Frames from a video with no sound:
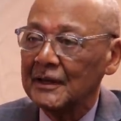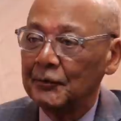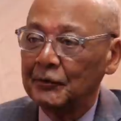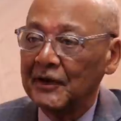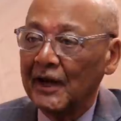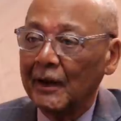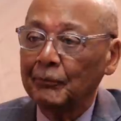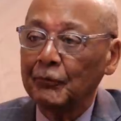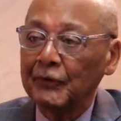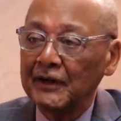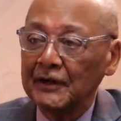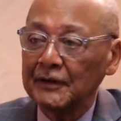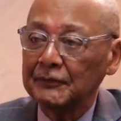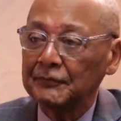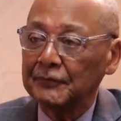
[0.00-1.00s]
We
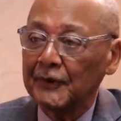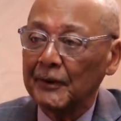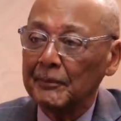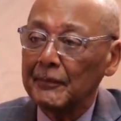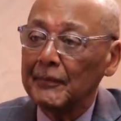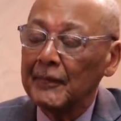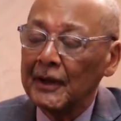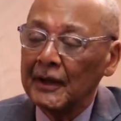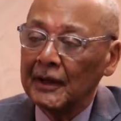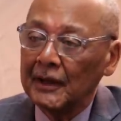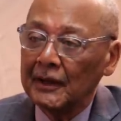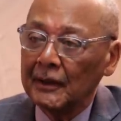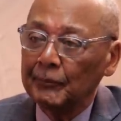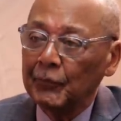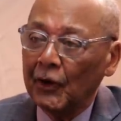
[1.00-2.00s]
operated from
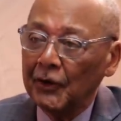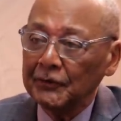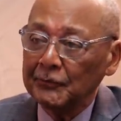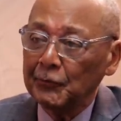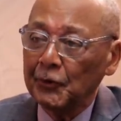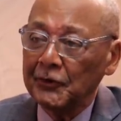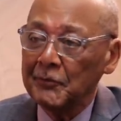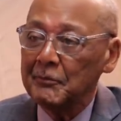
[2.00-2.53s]
Baltimore